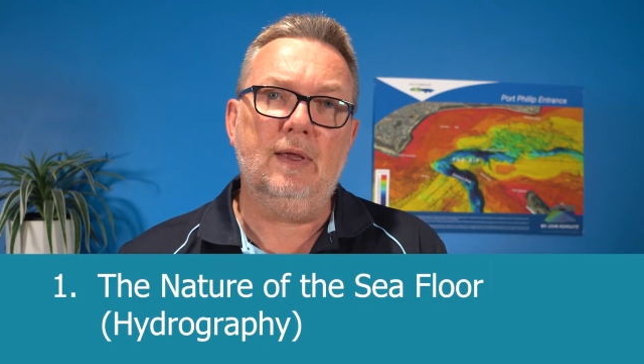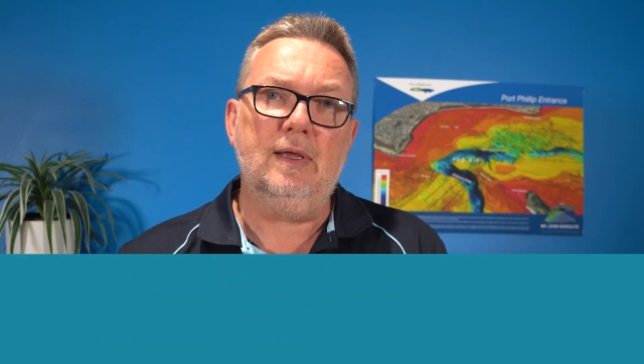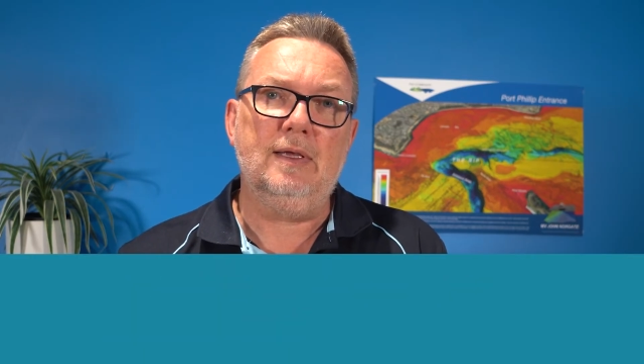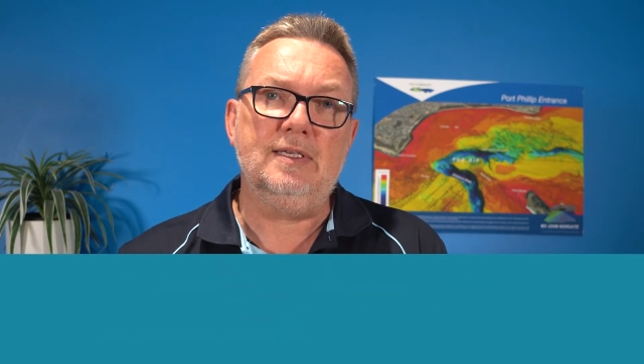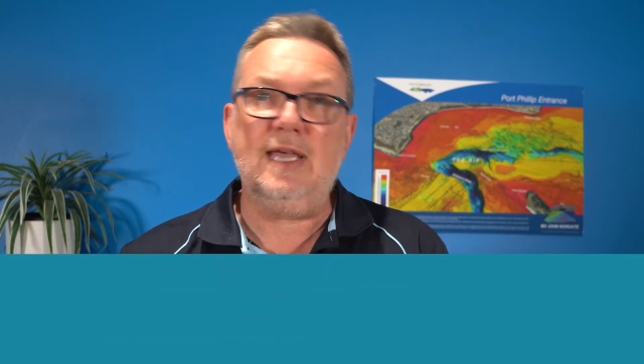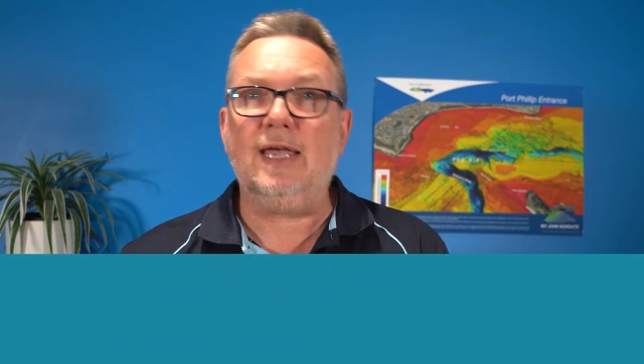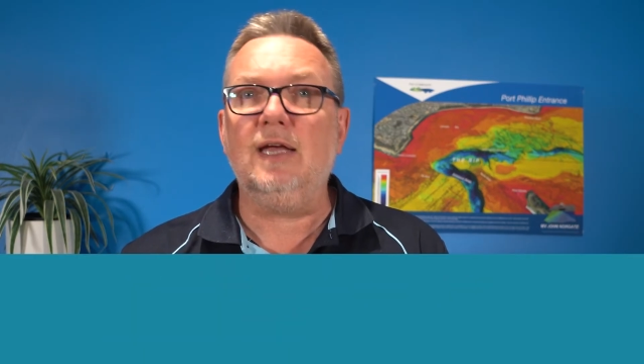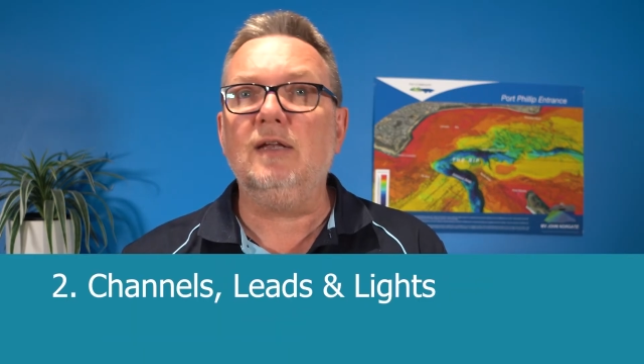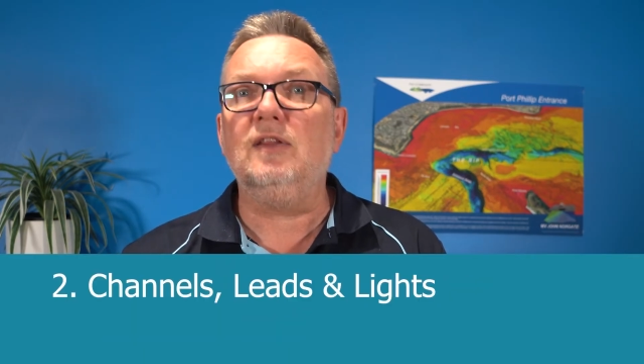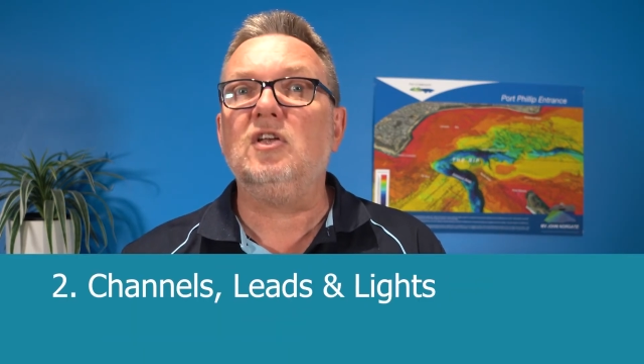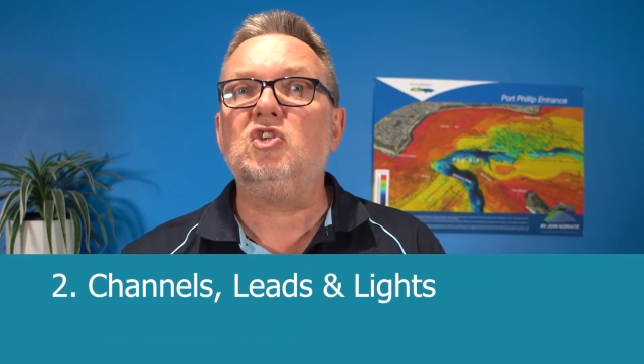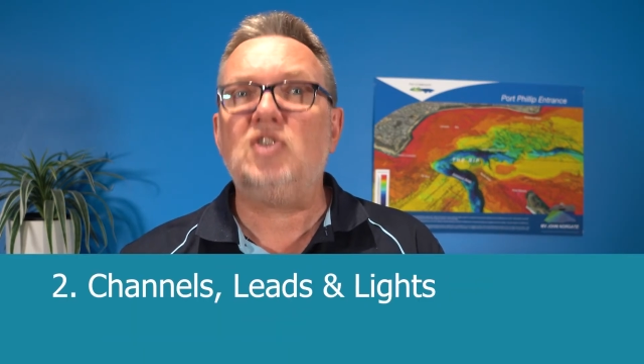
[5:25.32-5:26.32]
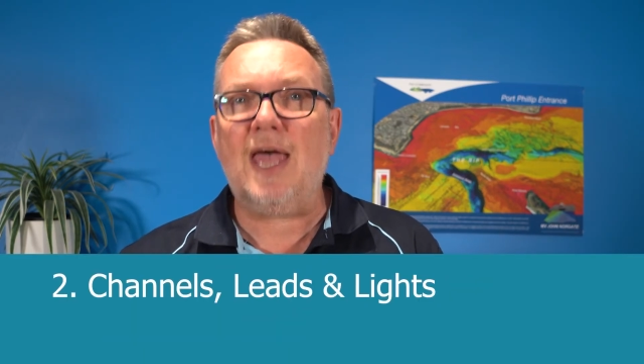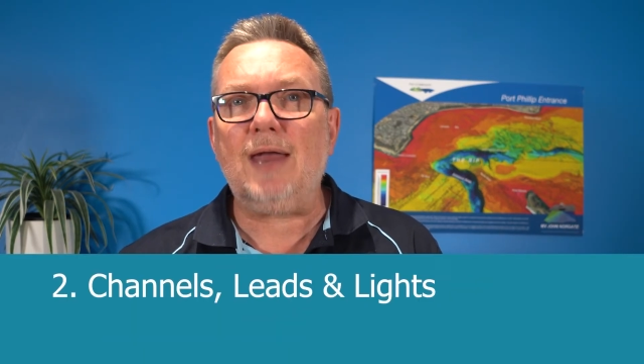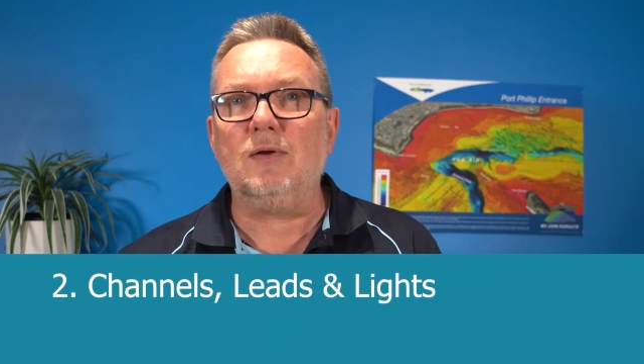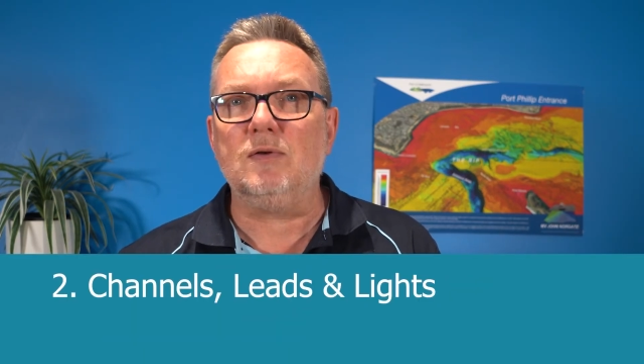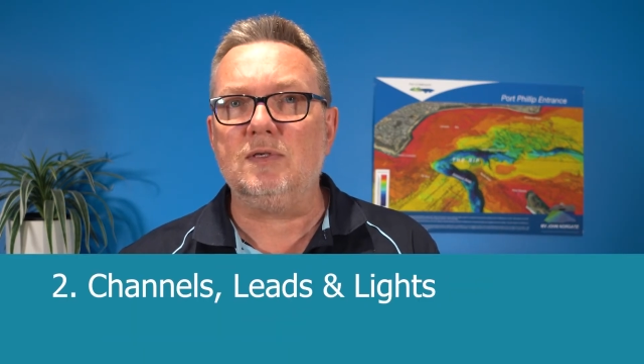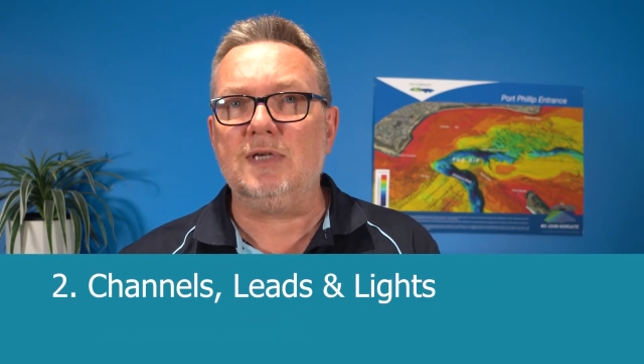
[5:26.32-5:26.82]
Second, the
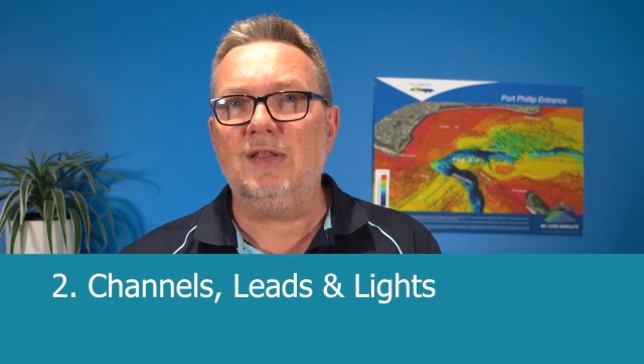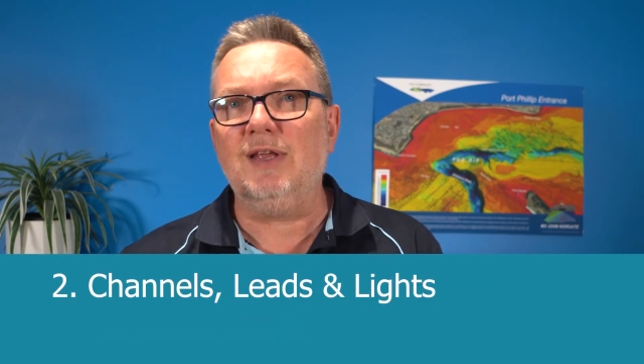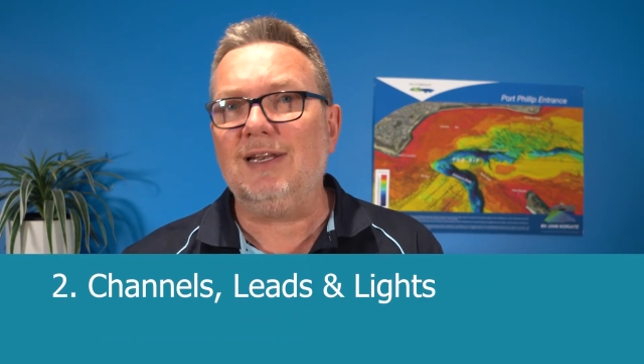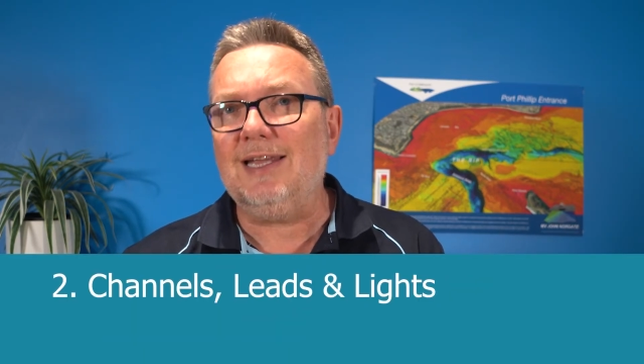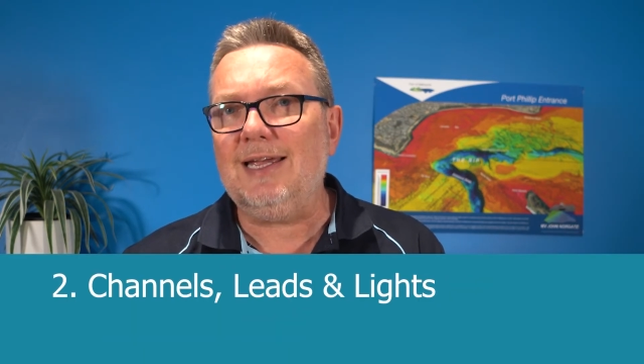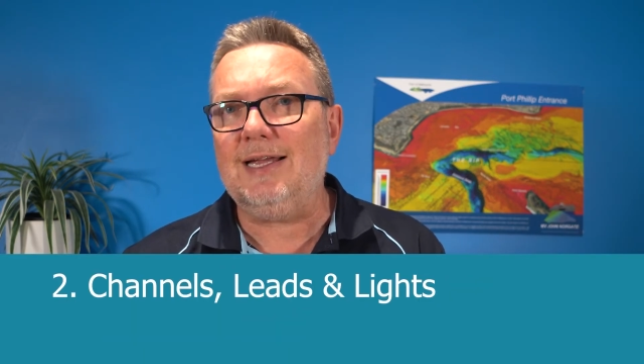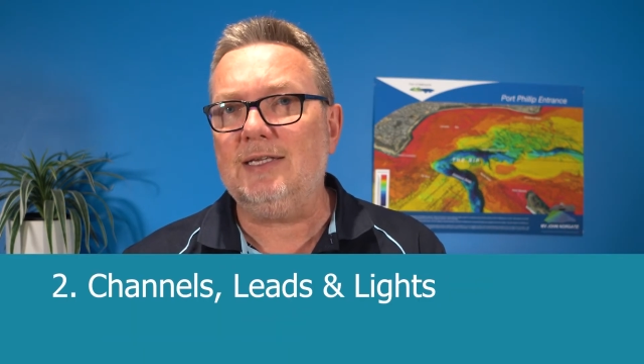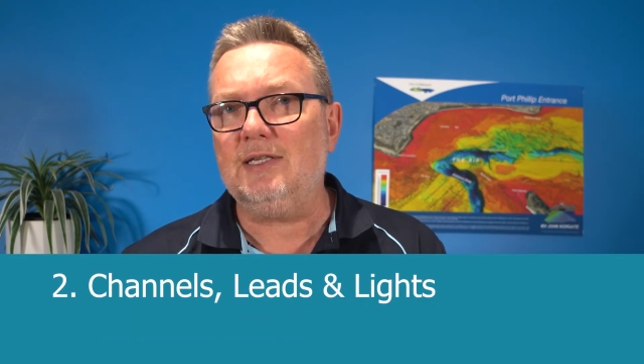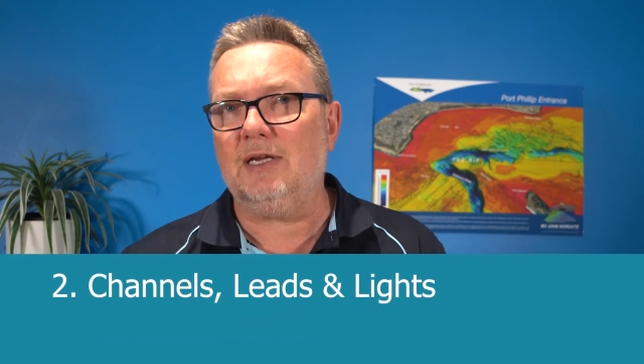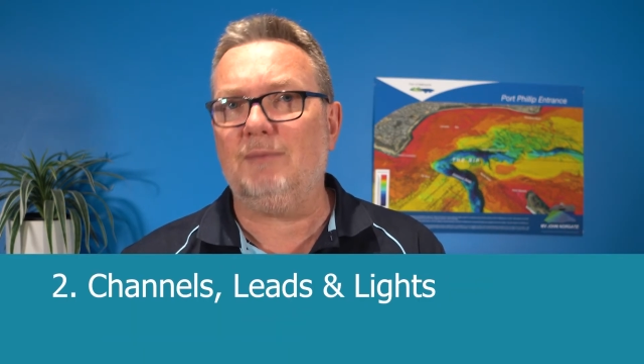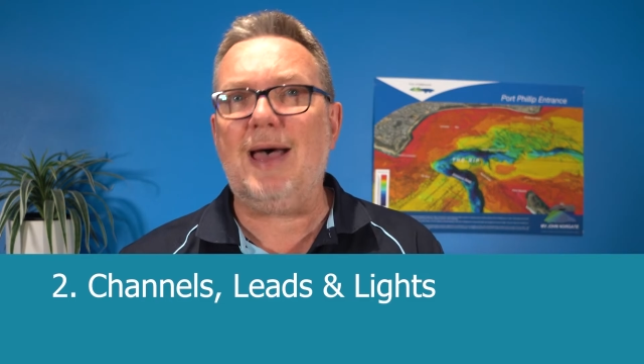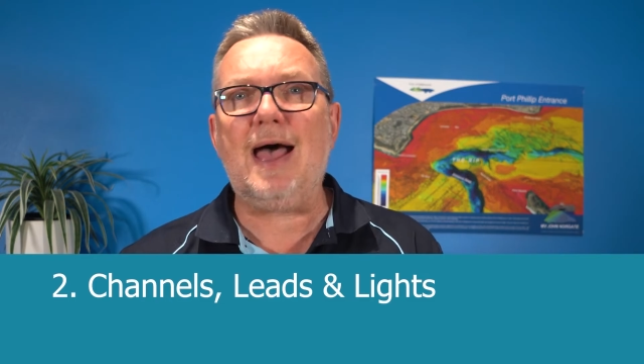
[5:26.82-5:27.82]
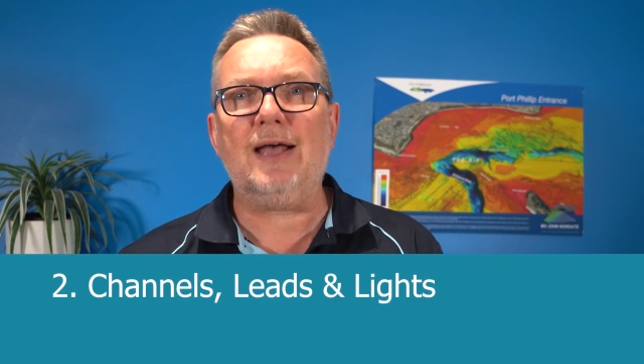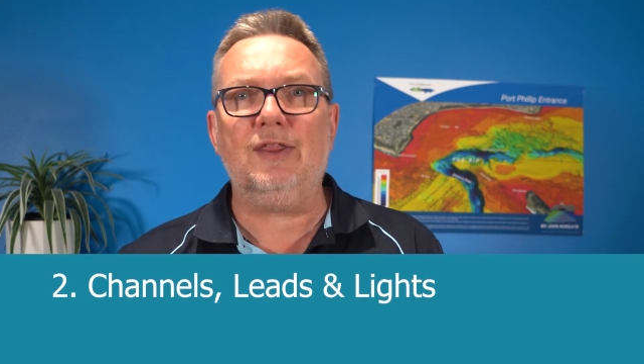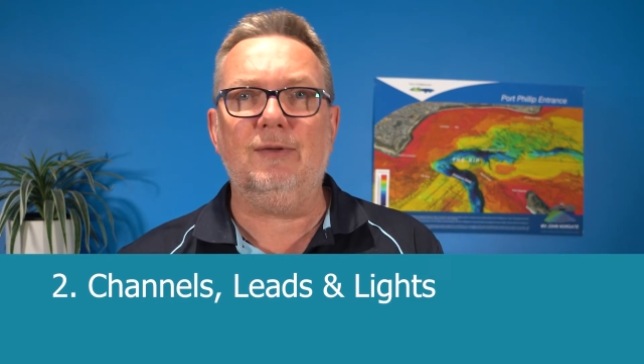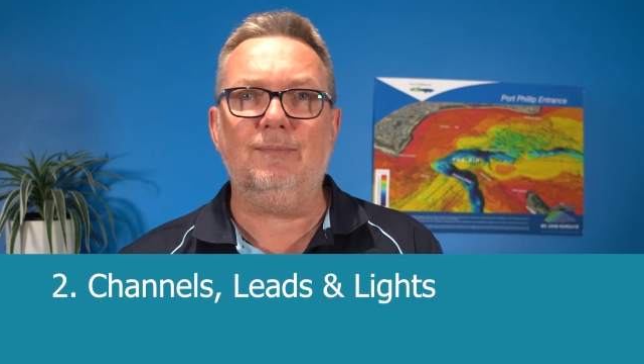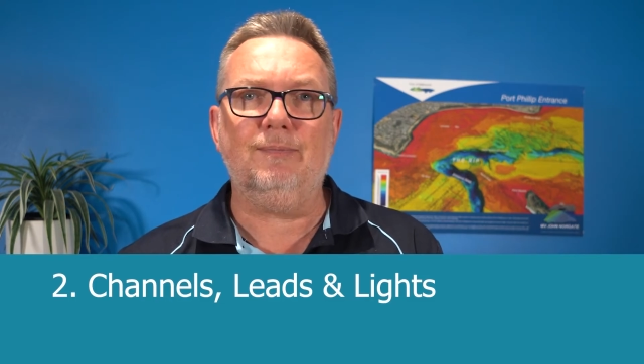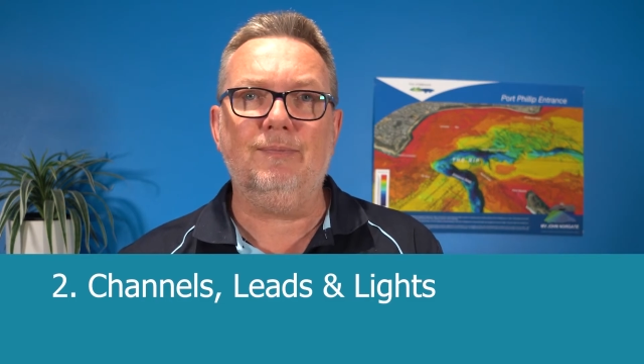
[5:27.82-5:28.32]
channels and the leads that mark
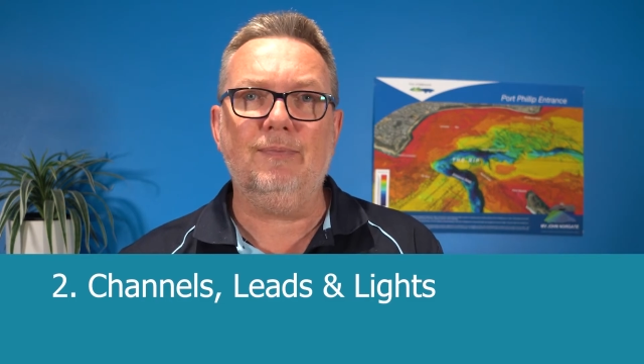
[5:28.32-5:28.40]
them.